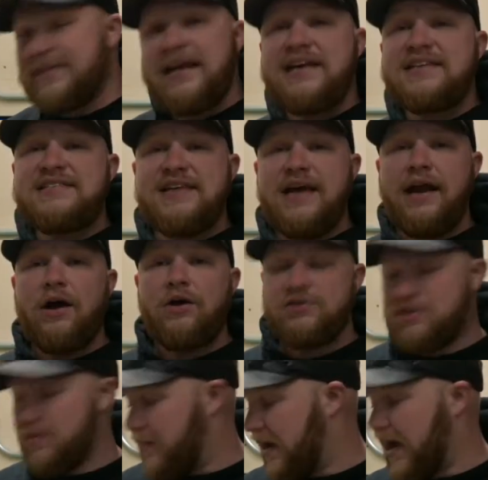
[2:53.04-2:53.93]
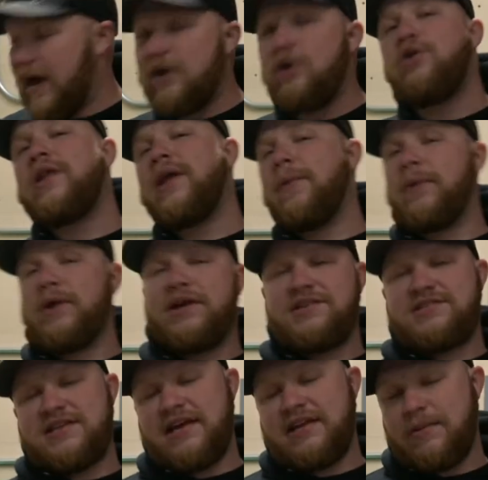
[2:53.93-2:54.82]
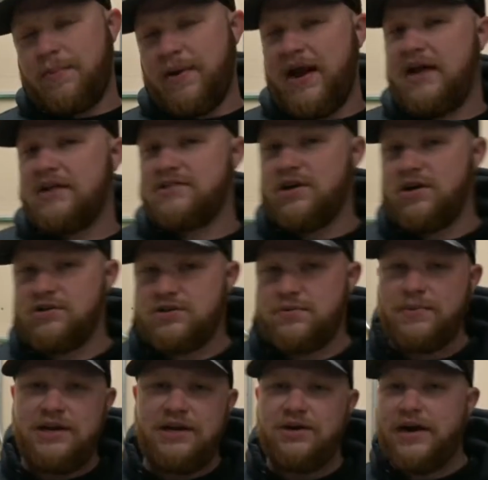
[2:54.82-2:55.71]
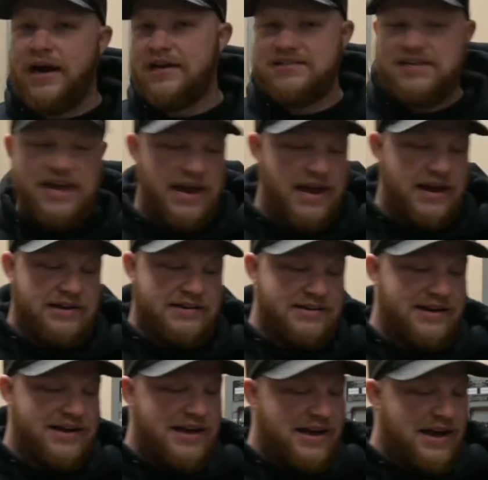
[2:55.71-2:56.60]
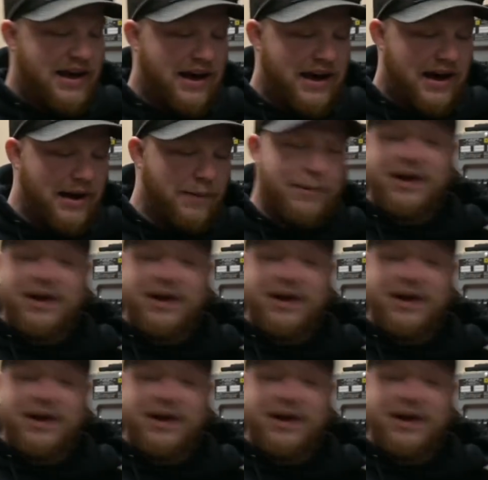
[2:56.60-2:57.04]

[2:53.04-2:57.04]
they sent out to me. I knew they were going to send the pants out to me. You guys can't. I'm